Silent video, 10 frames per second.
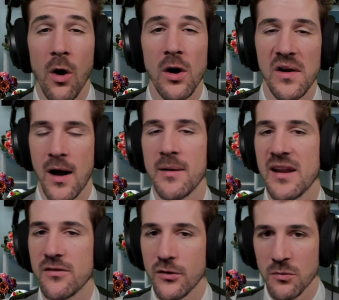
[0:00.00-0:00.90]
are
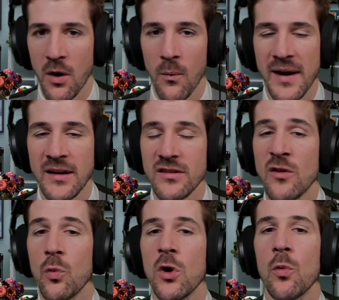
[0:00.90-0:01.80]
accommodating for small weddings
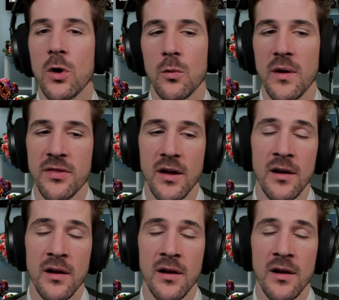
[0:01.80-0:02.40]
and will work with